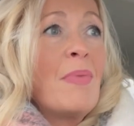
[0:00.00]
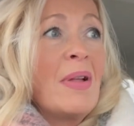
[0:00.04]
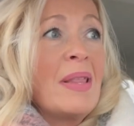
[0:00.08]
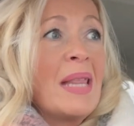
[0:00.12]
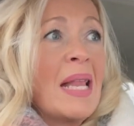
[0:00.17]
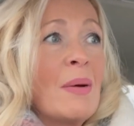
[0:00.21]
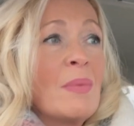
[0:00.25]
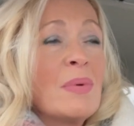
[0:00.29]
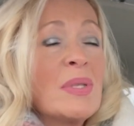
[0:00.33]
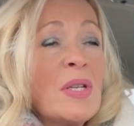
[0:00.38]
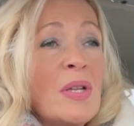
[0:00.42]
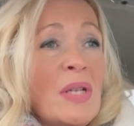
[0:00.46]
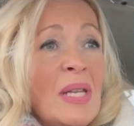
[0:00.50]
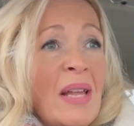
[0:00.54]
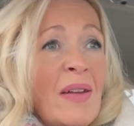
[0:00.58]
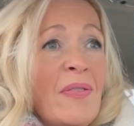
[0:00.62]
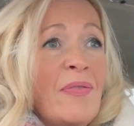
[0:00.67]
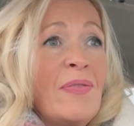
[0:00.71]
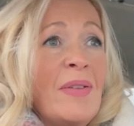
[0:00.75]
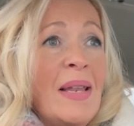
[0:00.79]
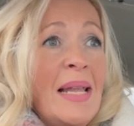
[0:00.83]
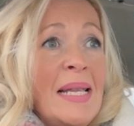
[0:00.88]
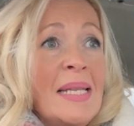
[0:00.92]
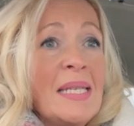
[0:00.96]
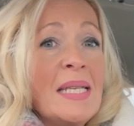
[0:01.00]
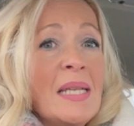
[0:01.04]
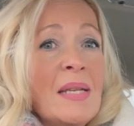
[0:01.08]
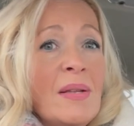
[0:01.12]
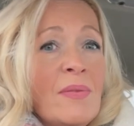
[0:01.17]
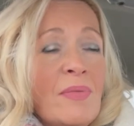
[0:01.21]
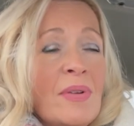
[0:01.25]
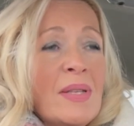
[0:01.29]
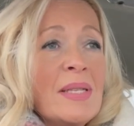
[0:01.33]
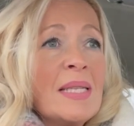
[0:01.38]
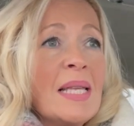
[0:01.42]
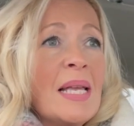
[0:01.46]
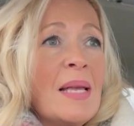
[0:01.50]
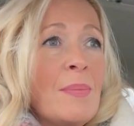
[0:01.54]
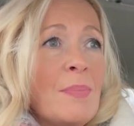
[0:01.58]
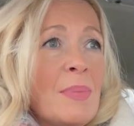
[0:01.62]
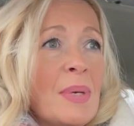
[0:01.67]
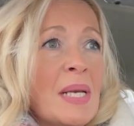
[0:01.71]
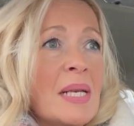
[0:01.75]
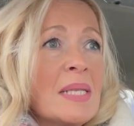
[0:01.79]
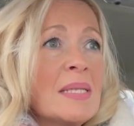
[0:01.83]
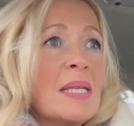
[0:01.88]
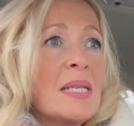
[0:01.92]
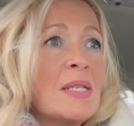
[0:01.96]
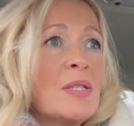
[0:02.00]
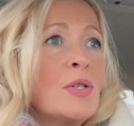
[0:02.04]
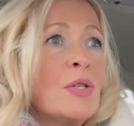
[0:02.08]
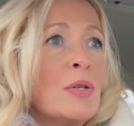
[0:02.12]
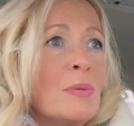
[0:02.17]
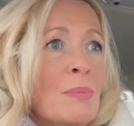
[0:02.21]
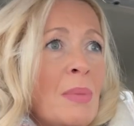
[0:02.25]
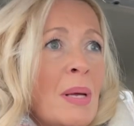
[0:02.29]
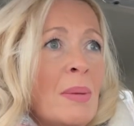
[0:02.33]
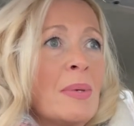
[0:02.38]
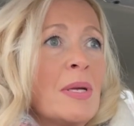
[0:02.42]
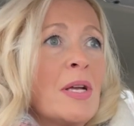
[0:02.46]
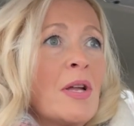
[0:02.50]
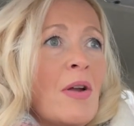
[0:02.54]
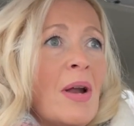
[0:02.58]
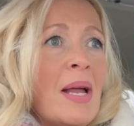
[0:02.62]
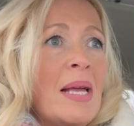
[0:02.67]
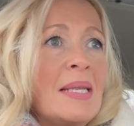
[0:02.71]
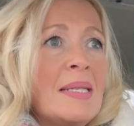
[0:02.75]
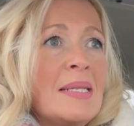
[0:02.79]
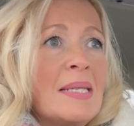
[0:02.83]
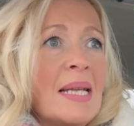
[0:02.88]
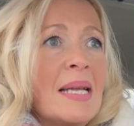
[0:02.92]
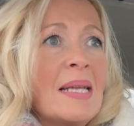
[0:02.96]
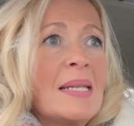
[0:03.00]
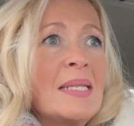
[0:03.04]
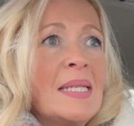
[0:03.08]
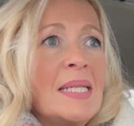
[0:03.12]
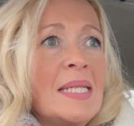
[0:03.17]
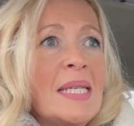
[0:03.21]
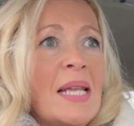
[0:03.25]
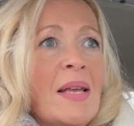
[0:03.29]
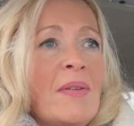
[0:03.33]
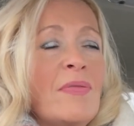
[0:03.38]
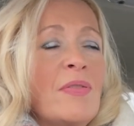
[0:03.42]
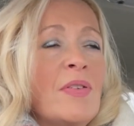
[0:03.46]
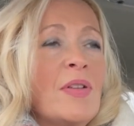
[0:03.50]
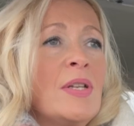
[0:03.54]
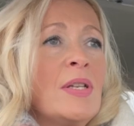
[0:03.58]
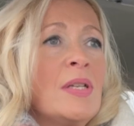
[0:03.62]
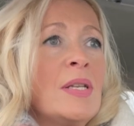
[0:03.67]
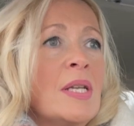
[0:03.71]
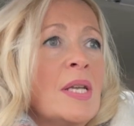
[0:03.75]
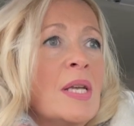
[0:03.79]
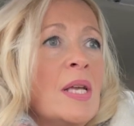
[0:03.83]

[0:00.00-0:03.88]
and that was only a fleeting visit because I took Mum and Grace down to Devon